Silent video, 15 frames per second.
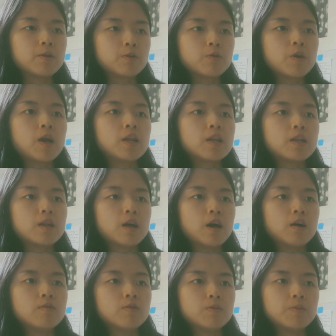created
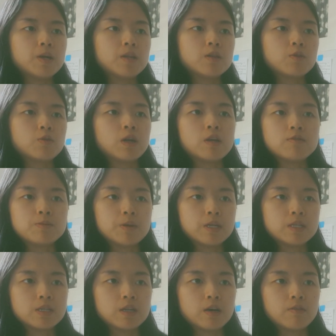enough or been in the creative
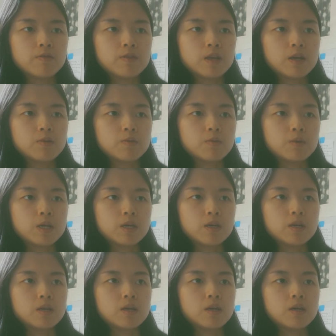space enough that
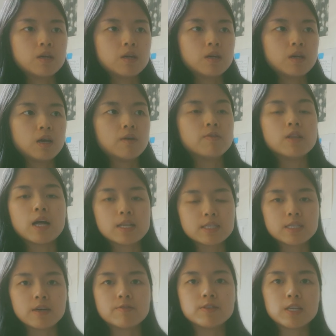we have a lot of
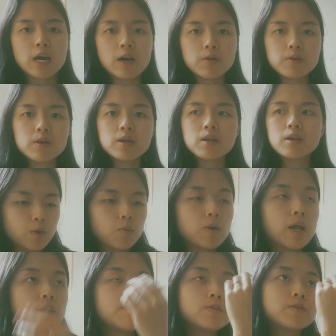self-doubt.
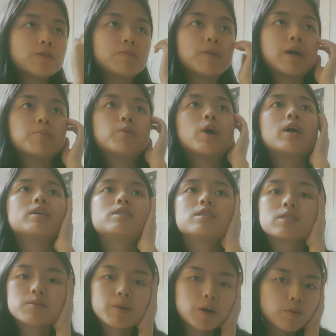What I've learned in my
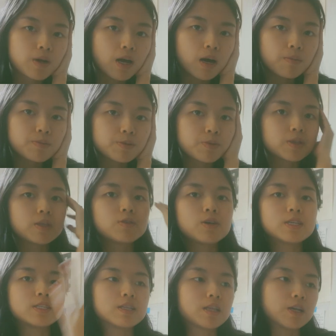practice about what helps with
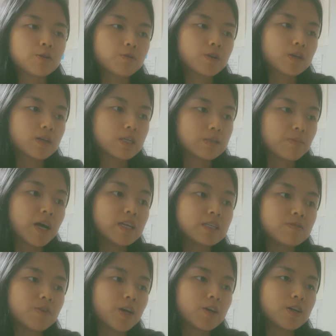addressing the inner critic, because mine
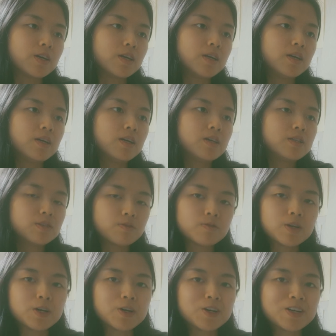is very
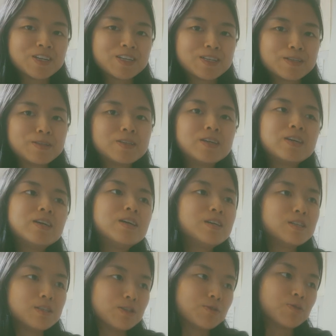severe.
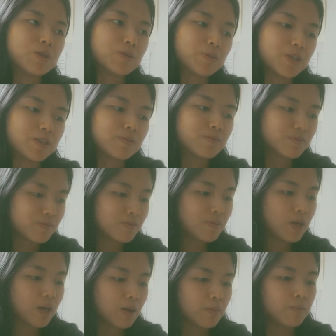She's really mean.
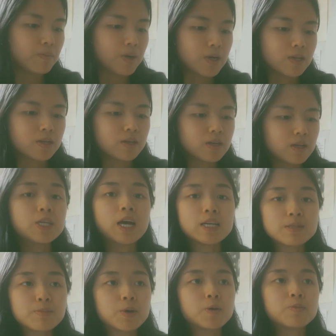But she
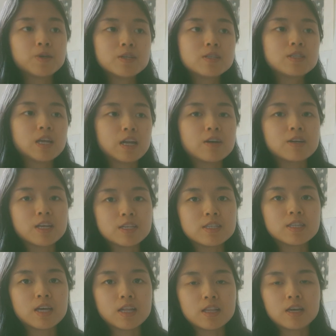has a purpose, and I'll get
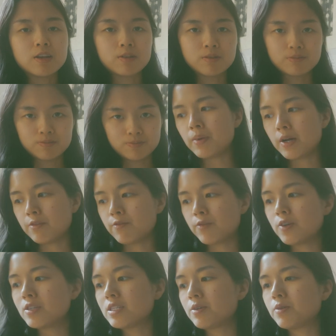into that later. But
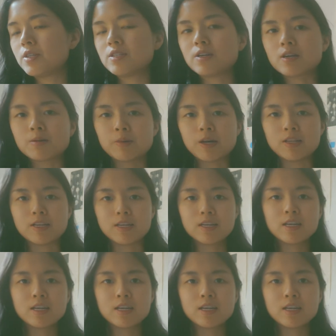first I want to talk about